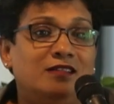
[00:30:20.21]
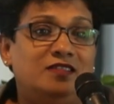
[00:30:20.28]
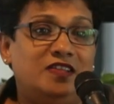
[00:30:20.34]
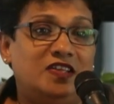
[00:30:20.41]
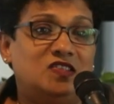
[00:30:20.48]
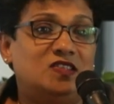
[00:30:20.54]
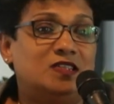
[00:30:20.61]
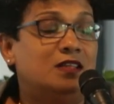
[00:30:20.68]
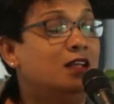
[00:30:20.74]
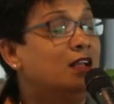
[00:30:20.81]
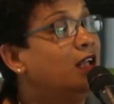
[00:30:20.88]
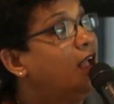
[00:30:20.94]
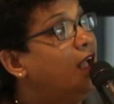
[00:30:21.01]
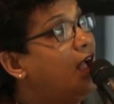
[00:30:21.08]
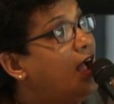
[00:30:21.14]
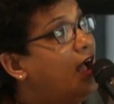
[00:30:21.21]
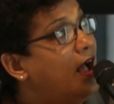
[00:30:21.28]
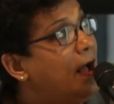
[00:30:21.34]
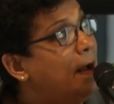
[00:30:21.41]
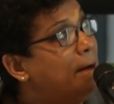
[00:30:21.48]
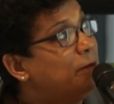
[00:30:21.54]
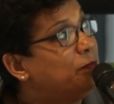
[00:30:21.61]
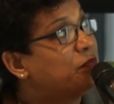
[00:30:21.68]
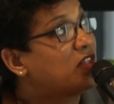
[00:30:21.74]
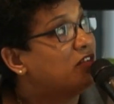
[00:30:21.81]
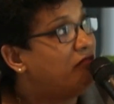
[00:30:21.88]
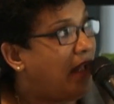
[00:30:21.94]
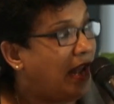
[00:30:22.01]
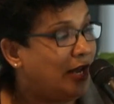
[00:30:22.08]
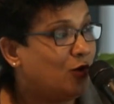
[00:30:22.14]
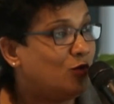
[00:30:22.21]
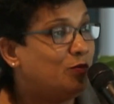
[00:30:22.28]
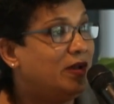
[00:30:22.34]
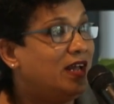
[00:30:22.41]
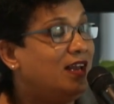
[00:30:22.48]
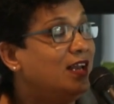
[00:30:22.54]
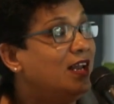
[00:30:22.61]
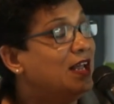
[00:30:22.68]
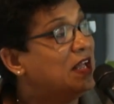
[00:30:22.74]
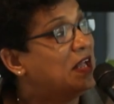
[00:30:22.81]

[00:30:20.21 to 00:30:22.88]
this valuable